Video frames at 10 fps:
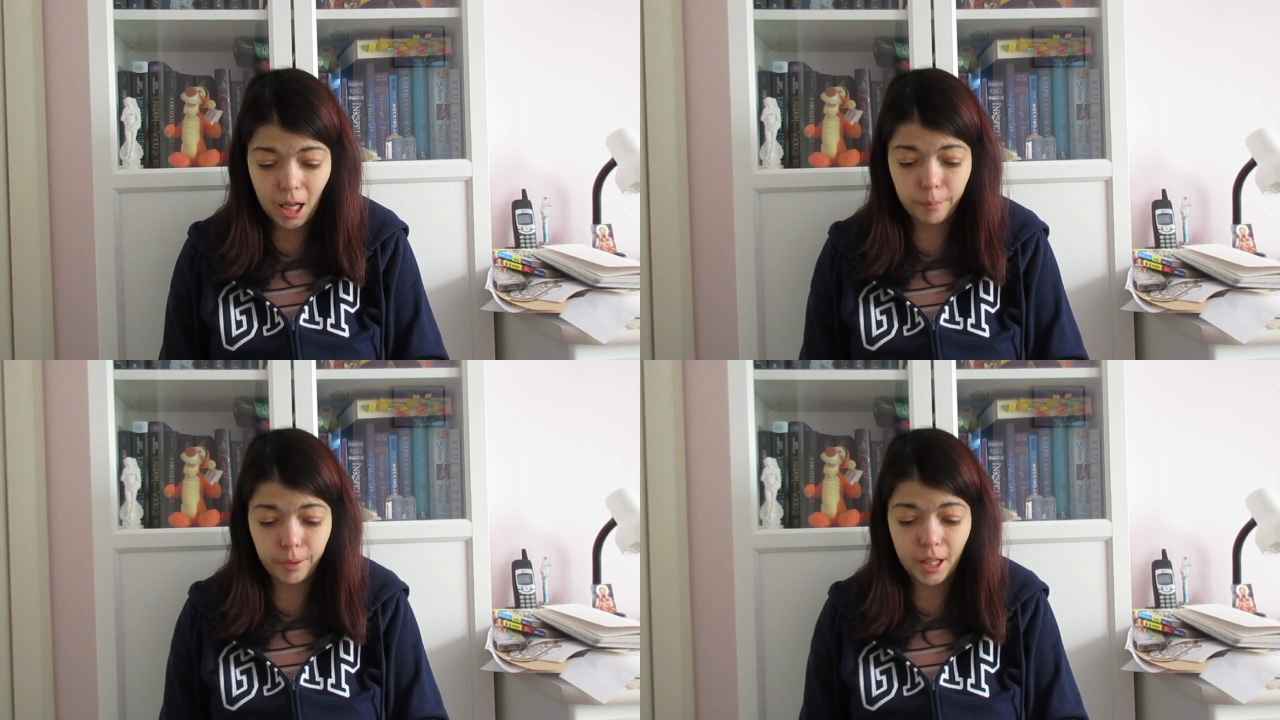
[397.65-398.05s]

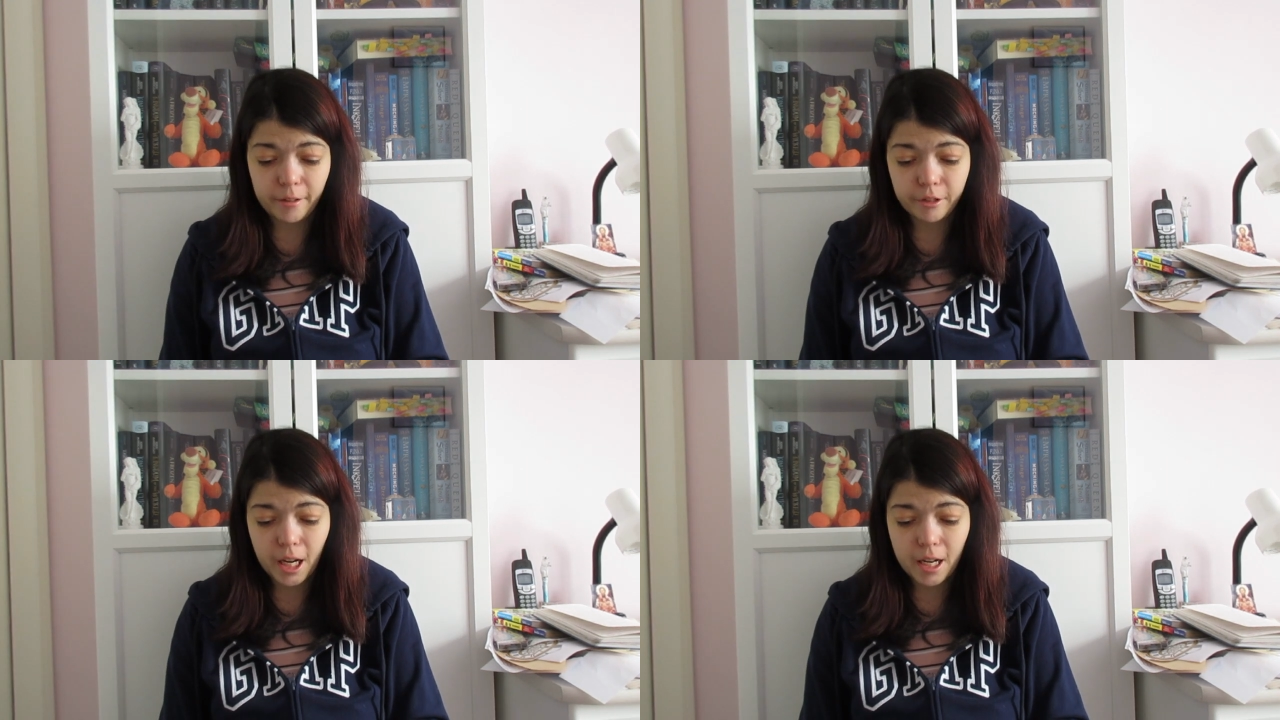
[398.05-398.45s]
a
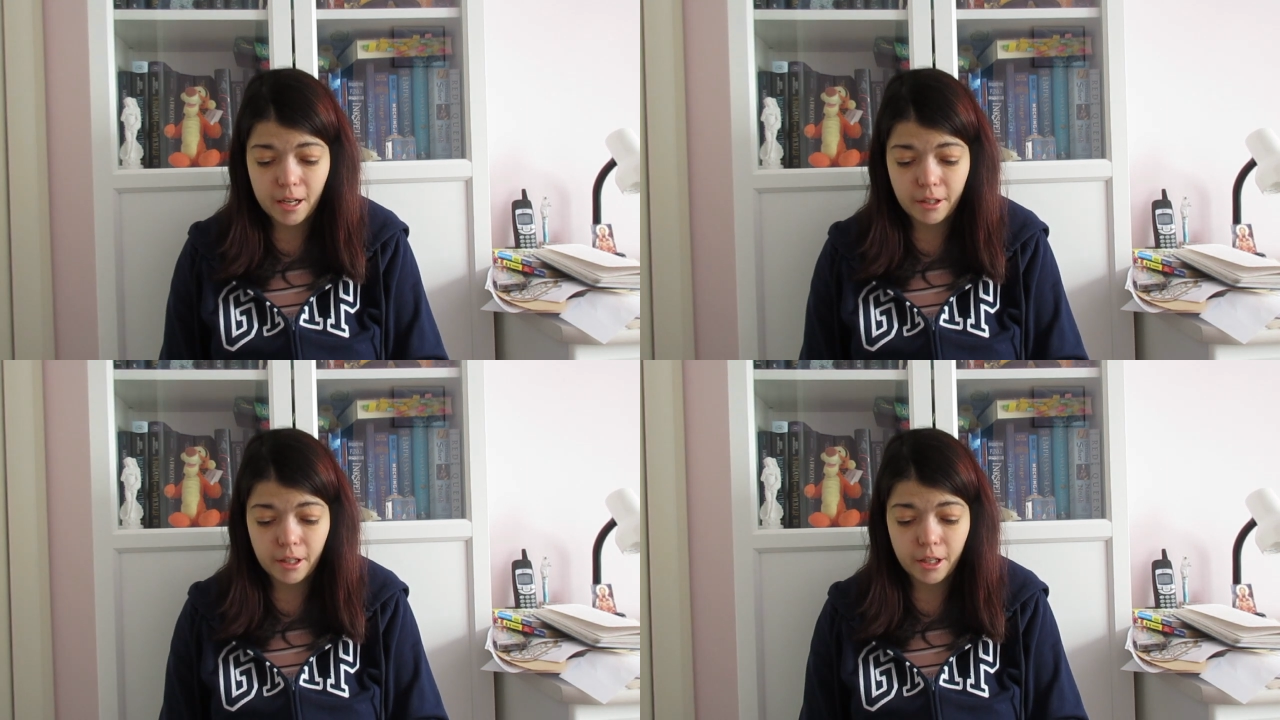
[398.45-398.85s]
blend of
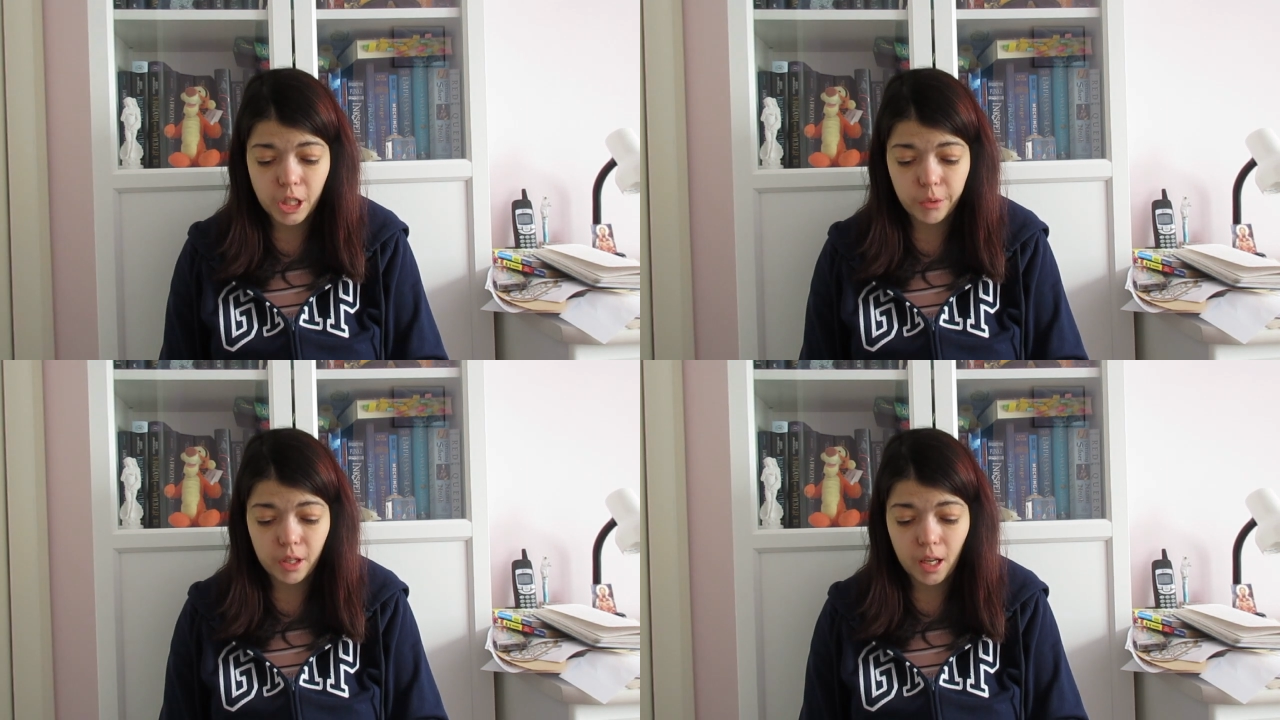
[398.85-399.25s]
Chinese
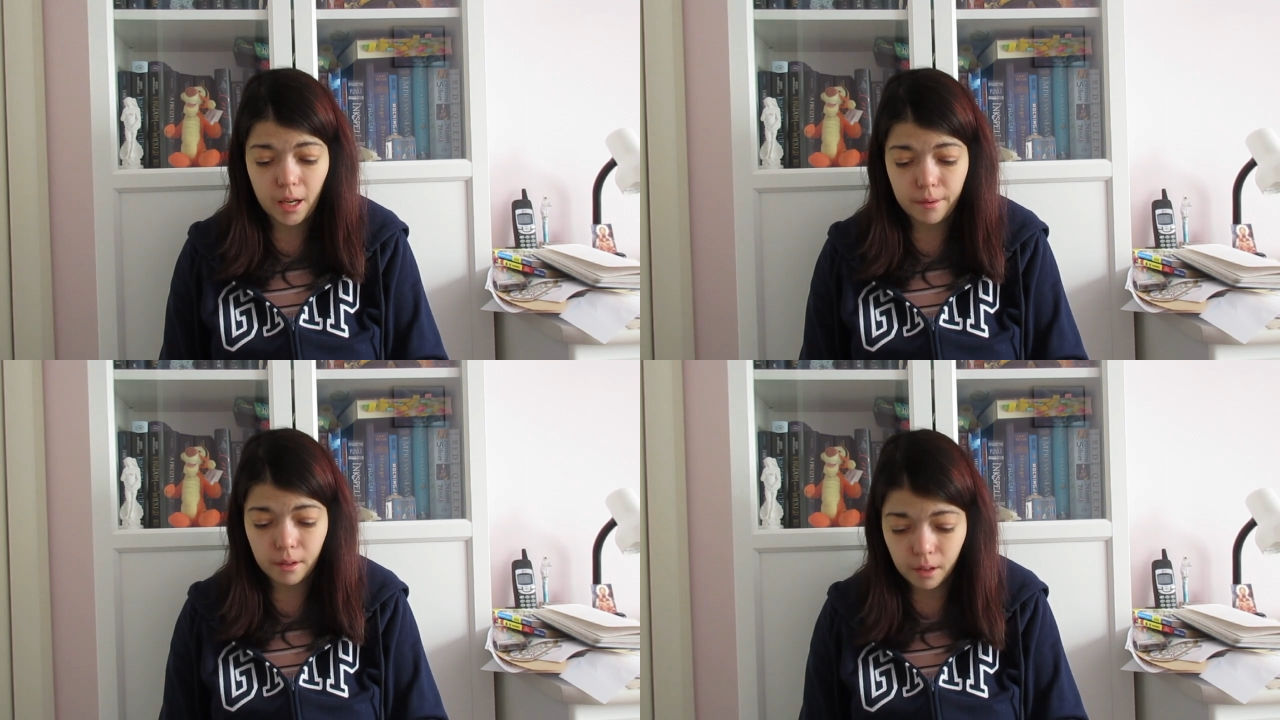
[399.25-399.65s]
history
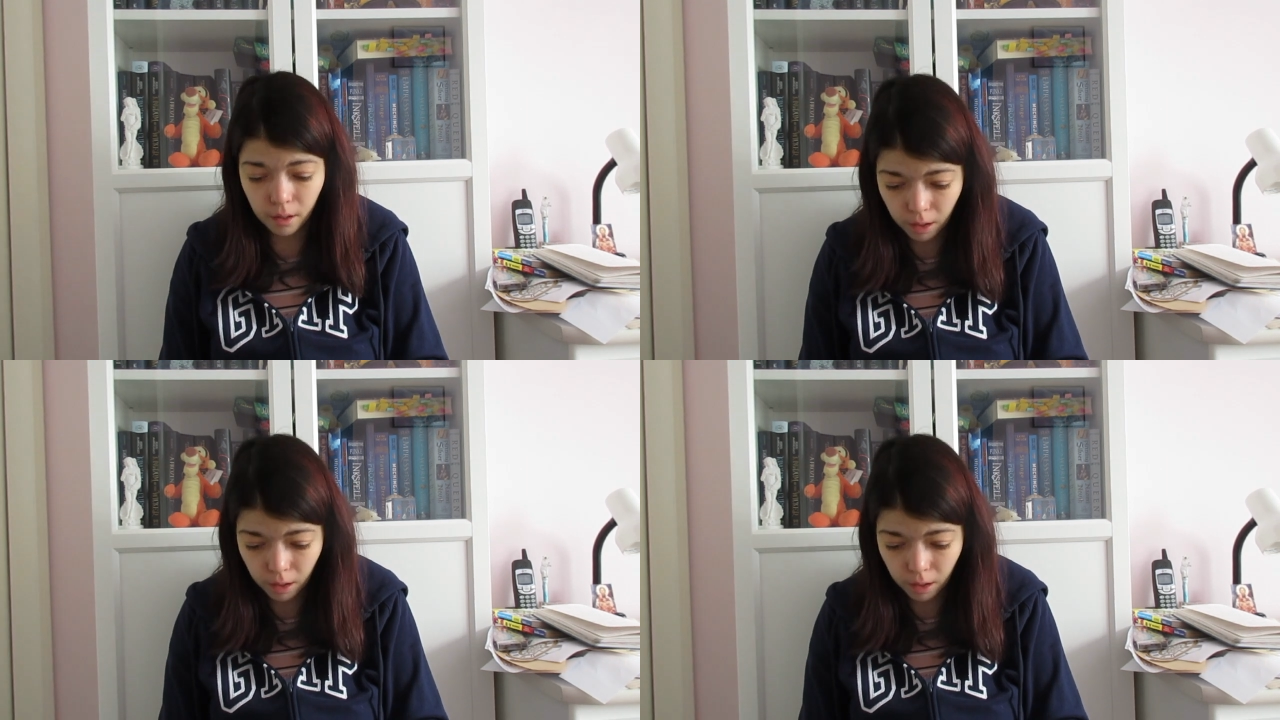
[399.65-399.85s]
and